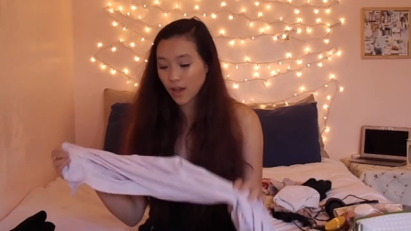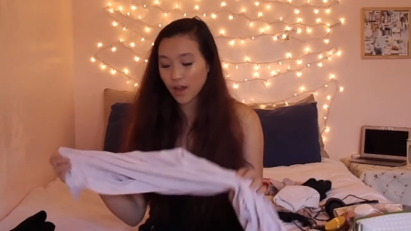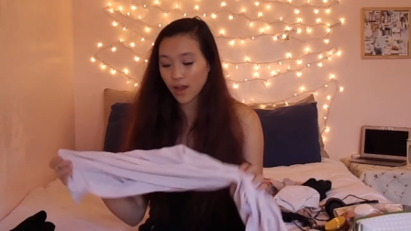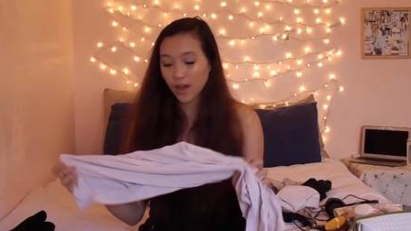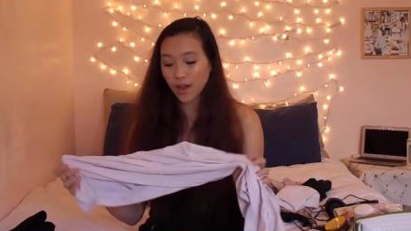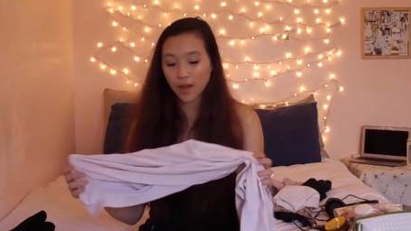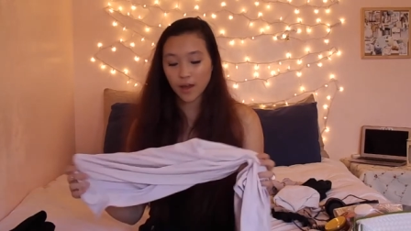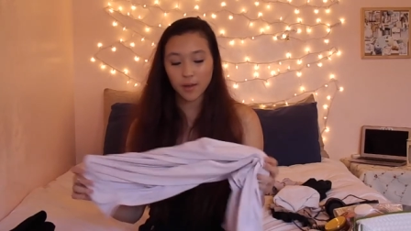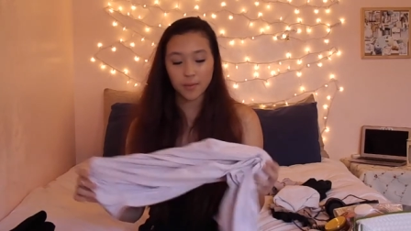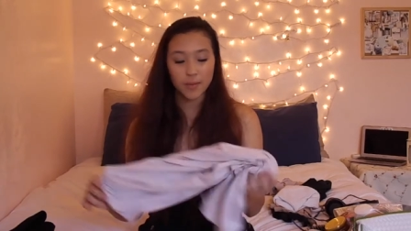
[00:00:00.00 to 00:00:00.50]

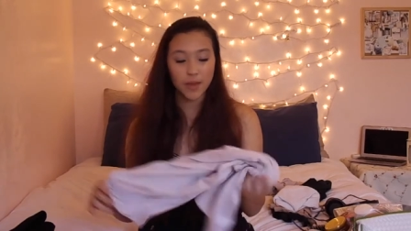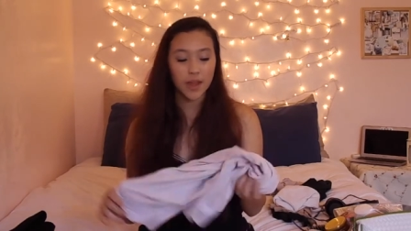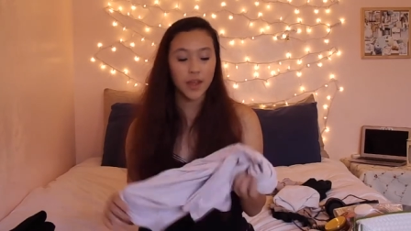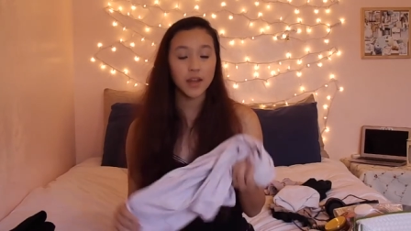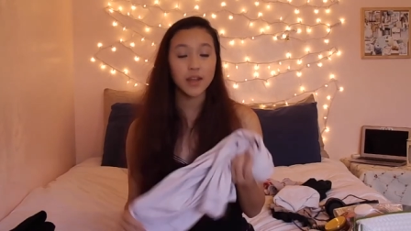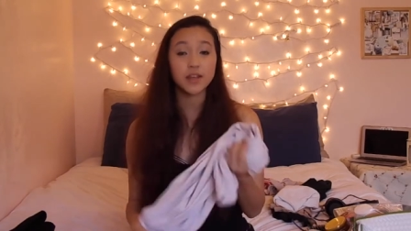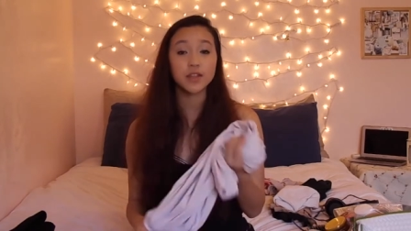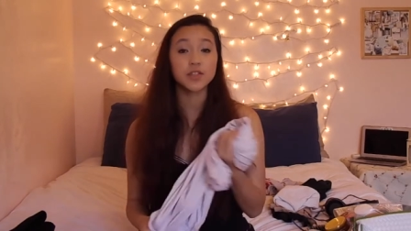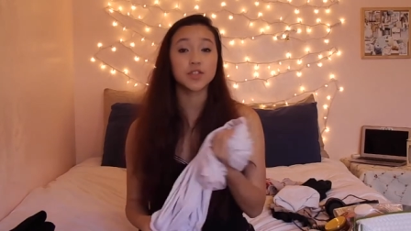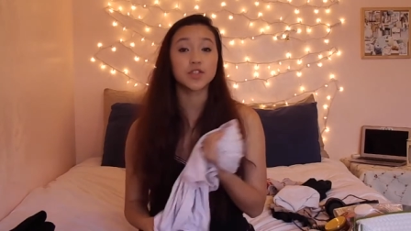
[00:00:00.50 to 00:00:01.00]
um,
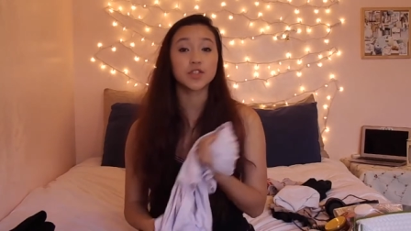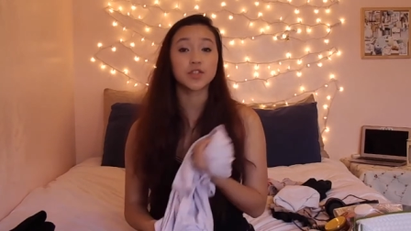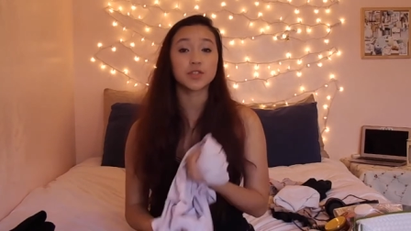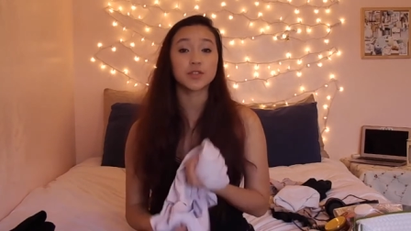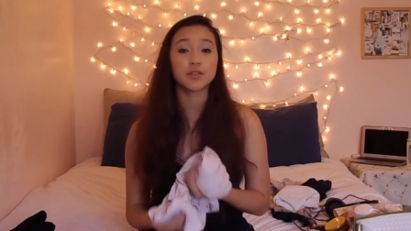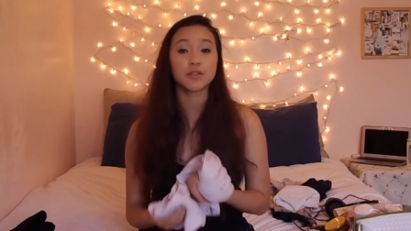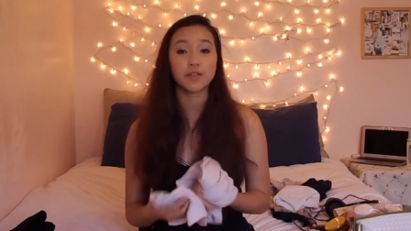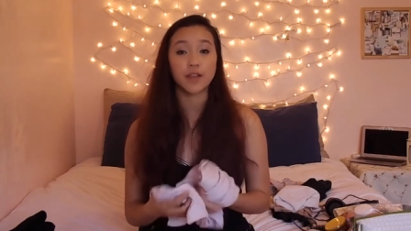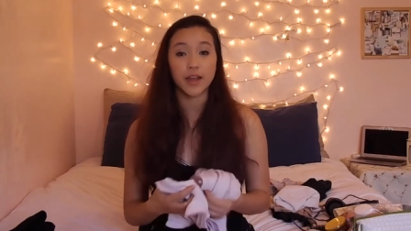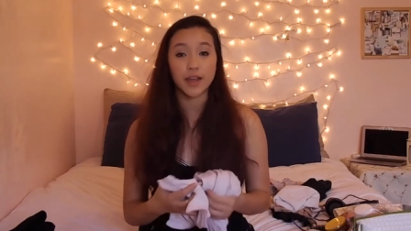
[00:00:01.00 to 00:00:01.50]
it is,
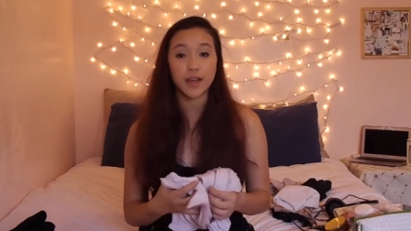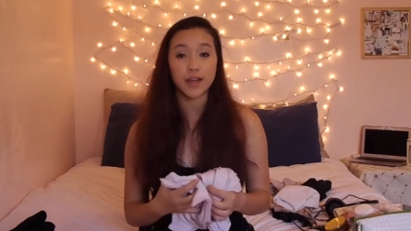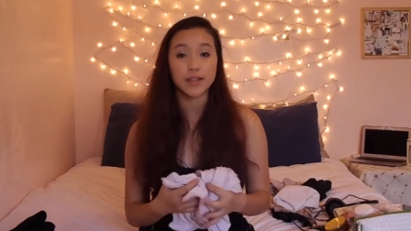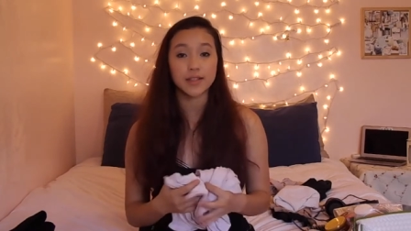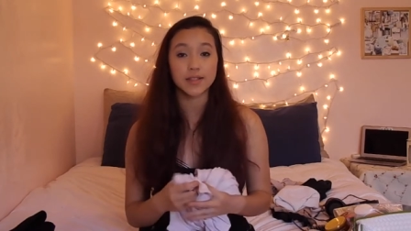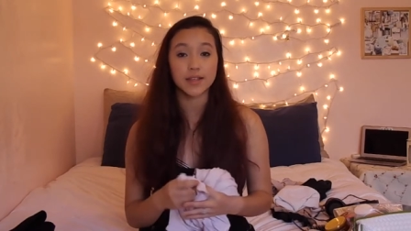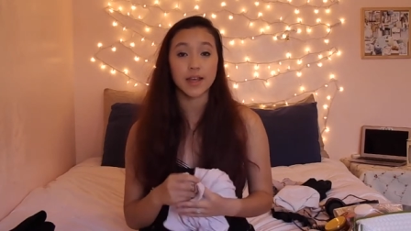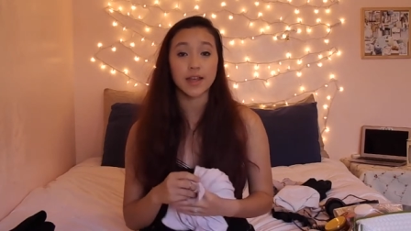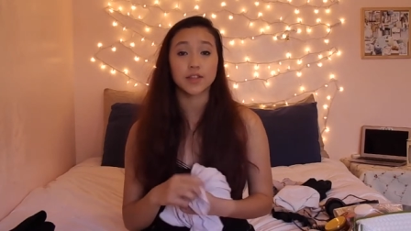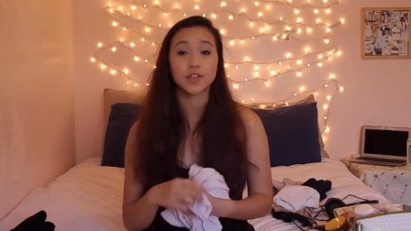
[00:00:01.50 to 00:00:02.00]
like I
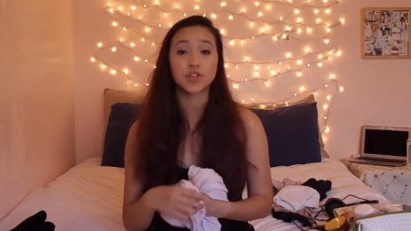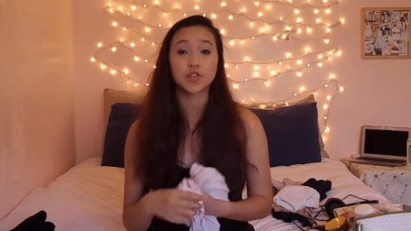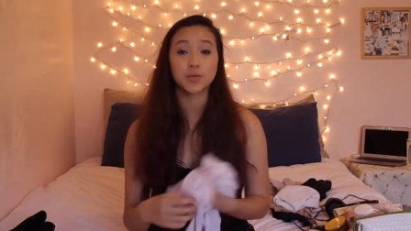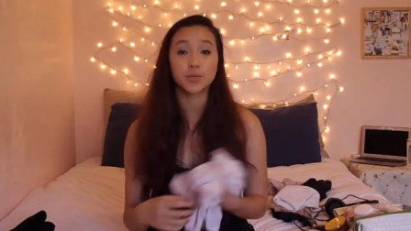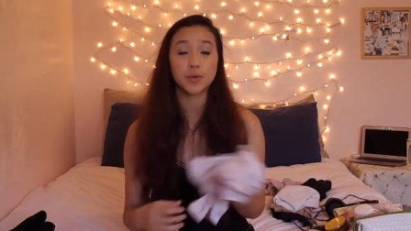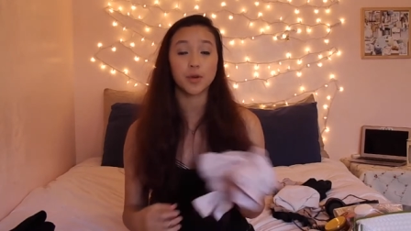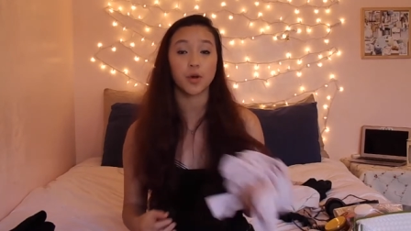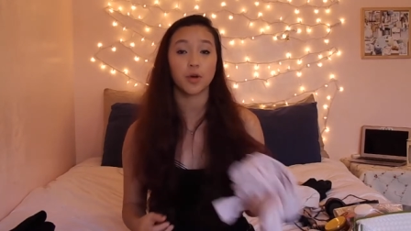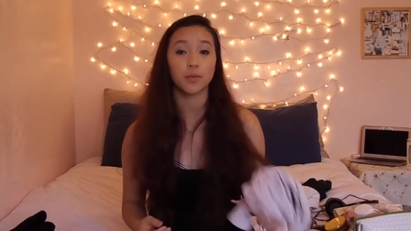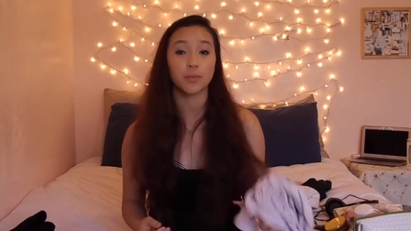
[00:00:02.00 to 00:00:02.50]
said,
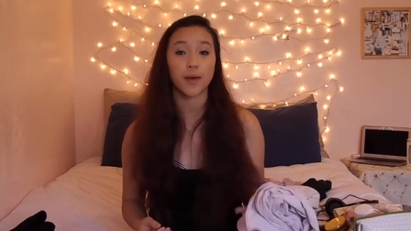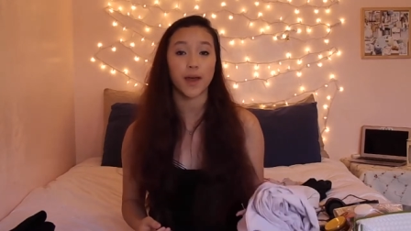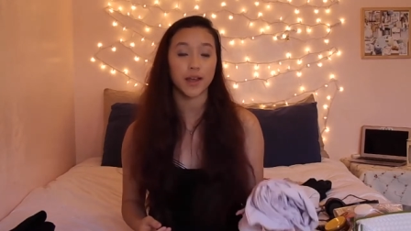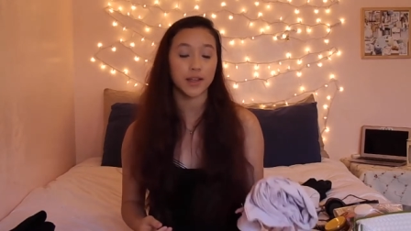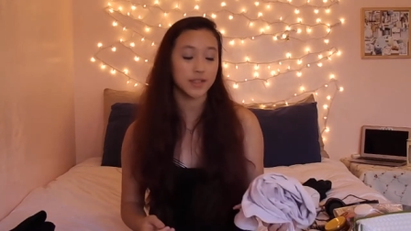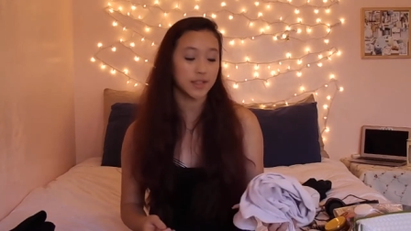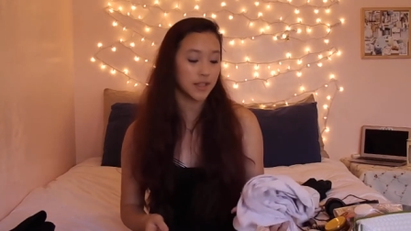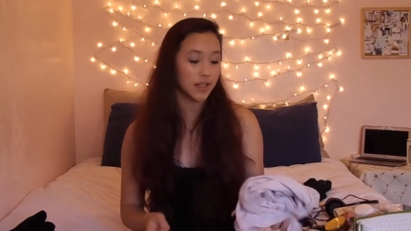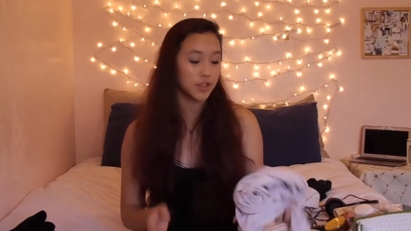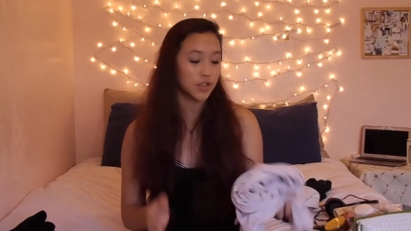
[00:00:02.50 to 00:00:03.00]
super cold
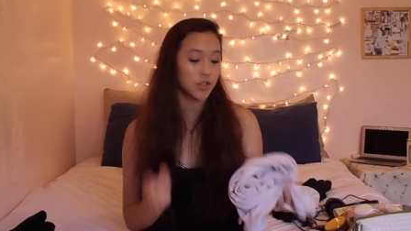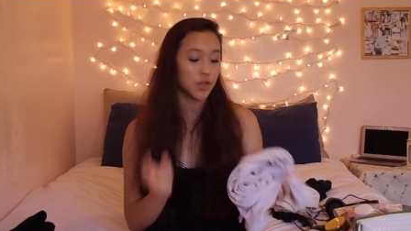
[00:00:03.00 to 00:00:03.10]
backstage.